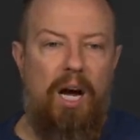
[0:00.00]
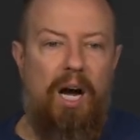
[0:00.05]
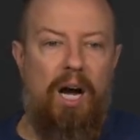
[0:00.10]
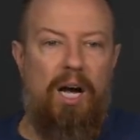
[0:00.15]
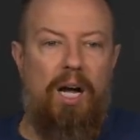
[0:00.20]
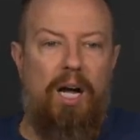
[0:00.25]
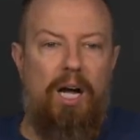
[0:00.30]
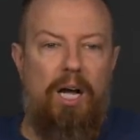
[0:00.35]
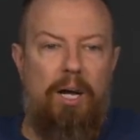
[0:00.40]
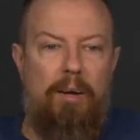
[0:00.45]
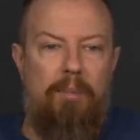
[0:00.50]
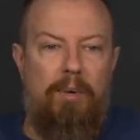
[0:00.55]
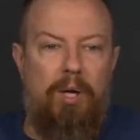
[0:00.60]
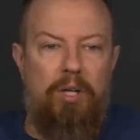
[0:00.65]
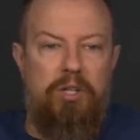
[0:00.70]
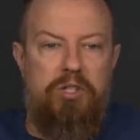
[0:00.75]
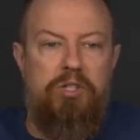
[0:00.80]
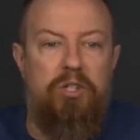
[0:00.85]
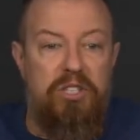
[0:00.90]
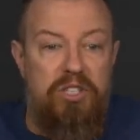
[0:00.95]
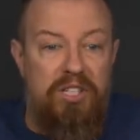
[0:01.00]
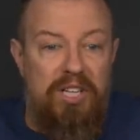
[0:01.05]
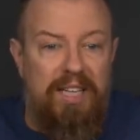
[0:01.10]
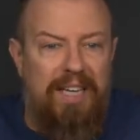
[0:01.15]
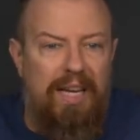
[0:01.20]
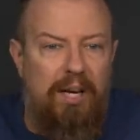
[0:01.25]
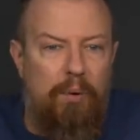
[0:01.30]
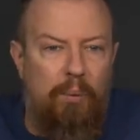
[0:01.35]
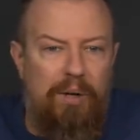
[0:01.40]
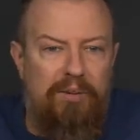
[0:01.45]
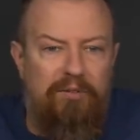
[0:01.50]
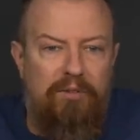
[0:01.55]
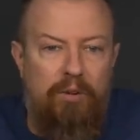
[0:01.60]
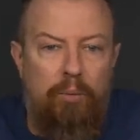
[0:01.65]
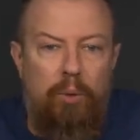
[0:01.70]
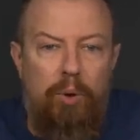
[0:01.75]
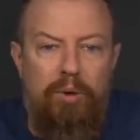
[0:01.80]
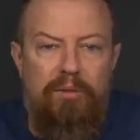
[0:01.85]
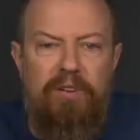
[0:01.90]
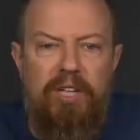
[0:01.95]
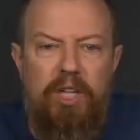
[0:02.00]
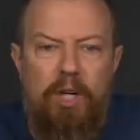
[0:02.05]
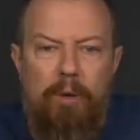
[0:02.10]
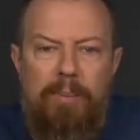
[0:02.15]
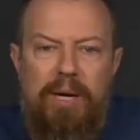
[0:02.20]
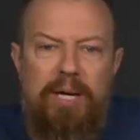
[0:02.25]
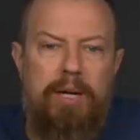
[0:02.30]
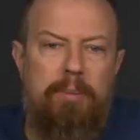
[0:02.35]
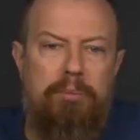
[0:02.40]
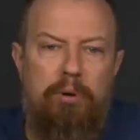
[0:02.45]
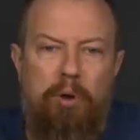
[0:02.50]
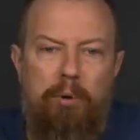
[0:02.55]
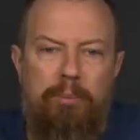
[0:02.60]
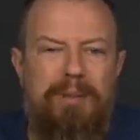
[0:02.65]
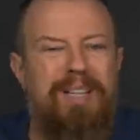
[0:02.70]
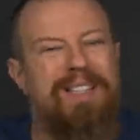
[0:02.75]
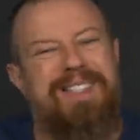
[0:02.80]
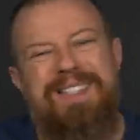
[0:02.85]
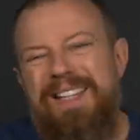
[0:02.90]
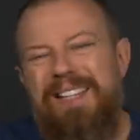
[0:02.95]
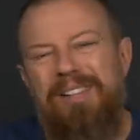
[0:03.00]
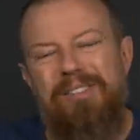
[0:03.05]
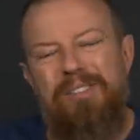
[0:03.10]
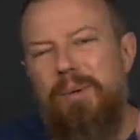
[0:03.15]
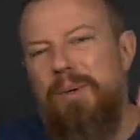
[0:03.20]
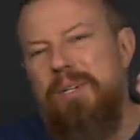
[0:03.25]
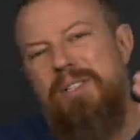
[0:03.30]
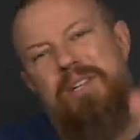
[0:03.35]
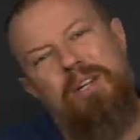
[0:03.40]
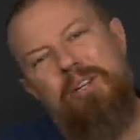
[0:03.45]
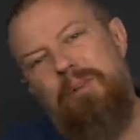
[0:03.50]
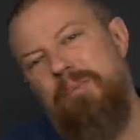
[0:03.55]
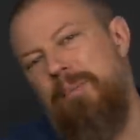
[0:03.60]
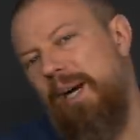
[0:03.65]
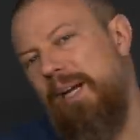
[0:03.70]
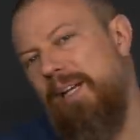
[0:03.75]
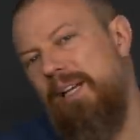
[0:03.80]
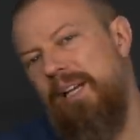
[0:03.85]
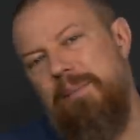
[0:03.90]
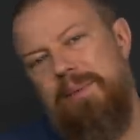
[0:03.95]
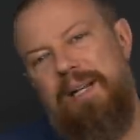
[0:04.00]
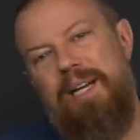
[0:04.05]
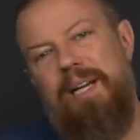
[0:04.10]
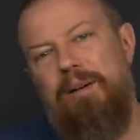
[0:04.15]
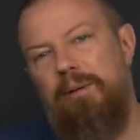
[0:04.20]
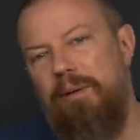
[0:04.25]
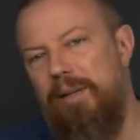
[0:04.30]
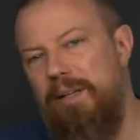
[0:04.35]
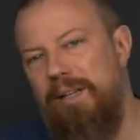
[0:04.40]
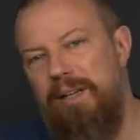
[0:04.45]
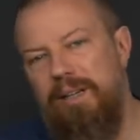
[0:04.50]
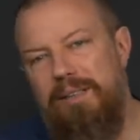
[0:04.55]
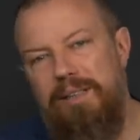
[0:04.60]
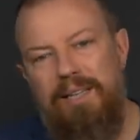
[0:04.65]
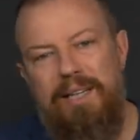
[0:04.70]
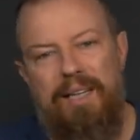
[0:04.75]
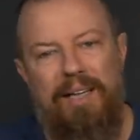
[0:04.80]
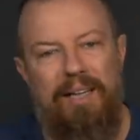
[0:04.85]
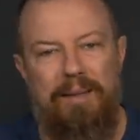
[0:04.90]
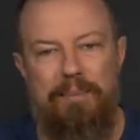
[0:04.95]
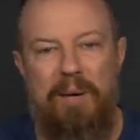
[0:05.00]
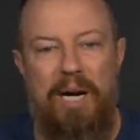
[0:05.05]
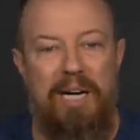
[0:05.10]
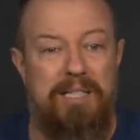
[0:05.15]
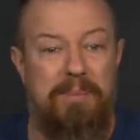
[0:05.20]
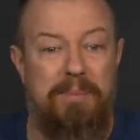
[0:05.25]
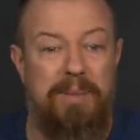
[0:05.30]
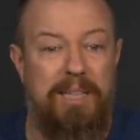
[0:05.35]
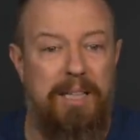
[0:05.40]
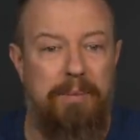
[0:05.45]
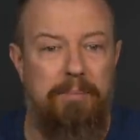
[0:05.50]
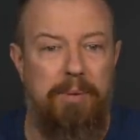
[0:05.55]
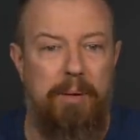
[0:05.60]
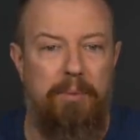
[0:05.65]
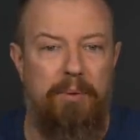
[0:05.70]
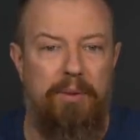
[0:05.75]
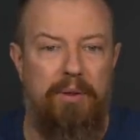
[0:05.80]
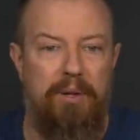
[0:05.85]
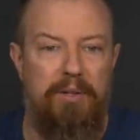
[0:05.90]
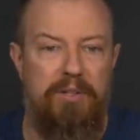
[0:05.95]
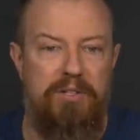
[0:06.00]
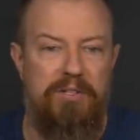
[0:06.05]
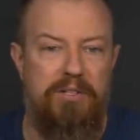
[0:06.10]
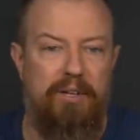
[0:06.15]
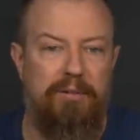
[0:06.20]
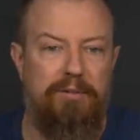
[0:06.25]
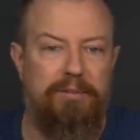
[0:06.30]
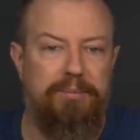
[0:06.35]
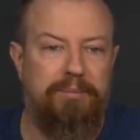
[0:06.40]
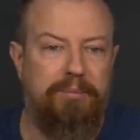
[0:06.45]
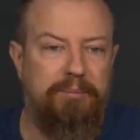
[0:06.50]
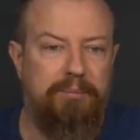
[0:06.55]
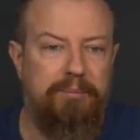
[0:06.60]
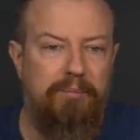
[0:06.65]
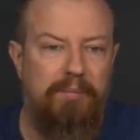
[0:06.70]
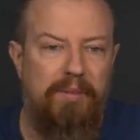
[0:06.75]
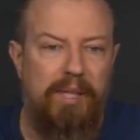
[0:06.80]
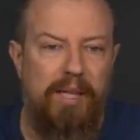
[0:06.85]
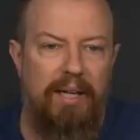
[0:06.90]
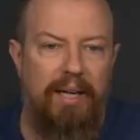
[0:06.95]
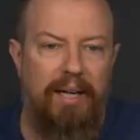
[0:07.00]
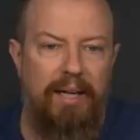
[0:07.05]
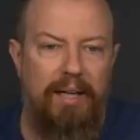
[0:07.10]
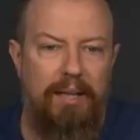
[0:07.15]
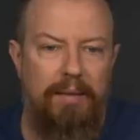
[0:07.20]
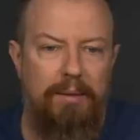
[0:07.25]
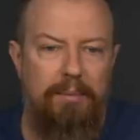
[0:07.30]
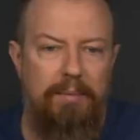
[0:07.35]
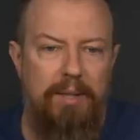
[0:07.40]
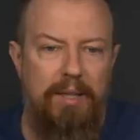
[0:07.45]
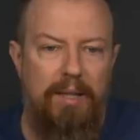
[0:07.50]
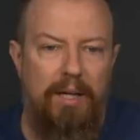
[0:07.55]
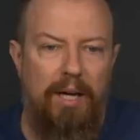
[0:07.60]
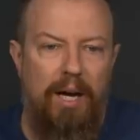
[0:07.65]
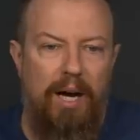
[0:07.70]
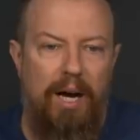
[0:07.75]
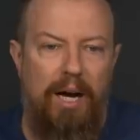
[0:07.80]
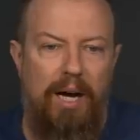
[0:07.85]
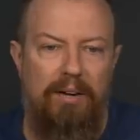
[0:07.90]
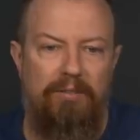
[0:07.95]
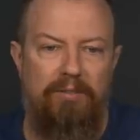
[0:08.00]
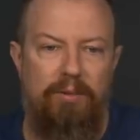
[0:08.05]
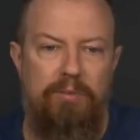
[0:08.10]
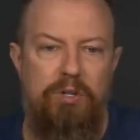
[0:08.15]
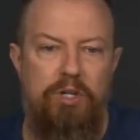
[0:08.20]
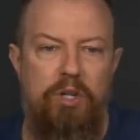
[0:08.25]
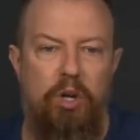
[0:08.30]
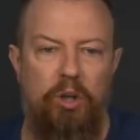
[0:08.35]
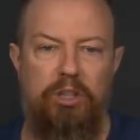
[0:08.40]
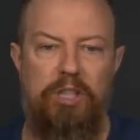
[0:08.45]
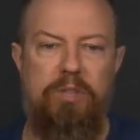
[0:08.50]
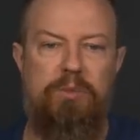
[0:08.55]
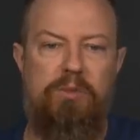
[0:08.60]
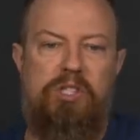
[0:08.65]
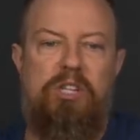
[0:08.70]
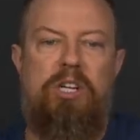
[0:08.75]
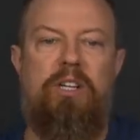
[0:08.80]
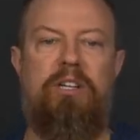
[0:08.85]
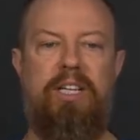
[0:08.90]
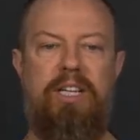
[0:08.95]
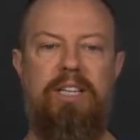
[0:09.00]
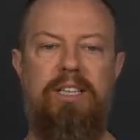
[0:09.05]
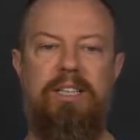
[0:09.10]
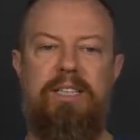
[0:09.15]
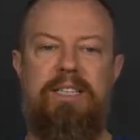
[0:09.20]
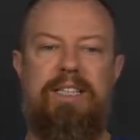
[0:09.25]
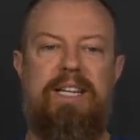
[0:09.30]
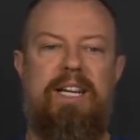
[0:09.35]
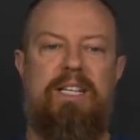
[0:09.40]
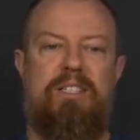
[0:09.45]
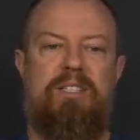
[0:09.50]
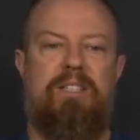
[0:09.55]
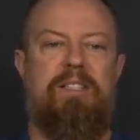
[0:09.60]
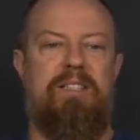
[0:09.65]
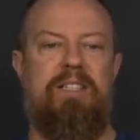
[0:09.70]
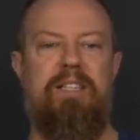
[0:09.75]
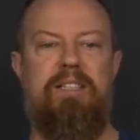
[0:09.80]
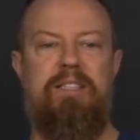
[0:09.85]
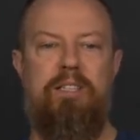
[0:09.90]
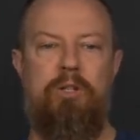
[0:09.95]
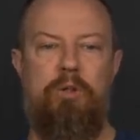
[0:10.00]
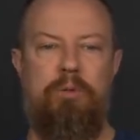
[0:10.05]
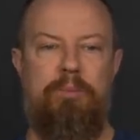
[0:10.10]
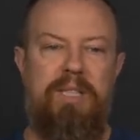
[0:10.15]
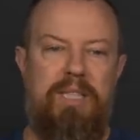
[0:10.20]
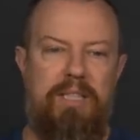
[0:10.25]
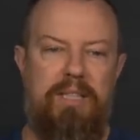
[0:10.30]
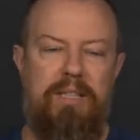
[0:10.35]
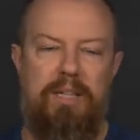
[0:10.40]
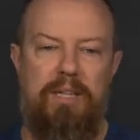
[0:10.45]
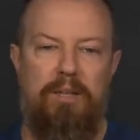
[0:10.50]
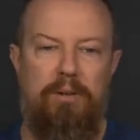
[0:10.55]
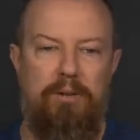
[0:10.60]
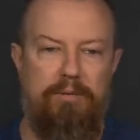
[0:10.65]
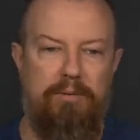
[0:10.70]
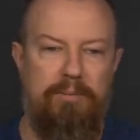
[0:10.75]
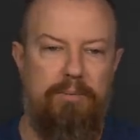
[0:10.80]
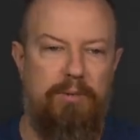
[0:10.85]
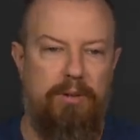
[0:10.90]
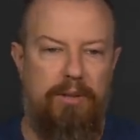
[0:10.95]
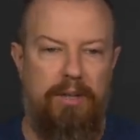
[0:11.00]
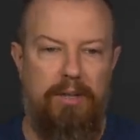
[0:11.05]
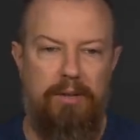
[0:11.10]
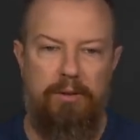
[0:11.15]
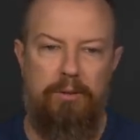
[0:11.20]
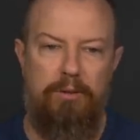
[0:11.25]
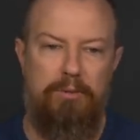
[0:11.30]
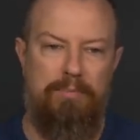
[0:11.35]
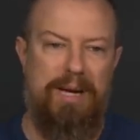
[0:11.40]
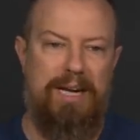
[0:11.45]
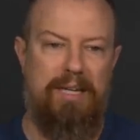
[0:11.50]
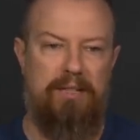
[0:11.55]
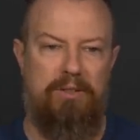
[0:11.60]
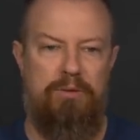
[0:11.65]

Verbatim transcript: Um, Sully saying, can't wait for the Rode Video Mic Pro Plus. See, there's always a new mic coming out. You know, you can't possibly keep up with all this stuff. Um, hi from Nottinghamshire, England. Excellent NQ Media. Hello from hello back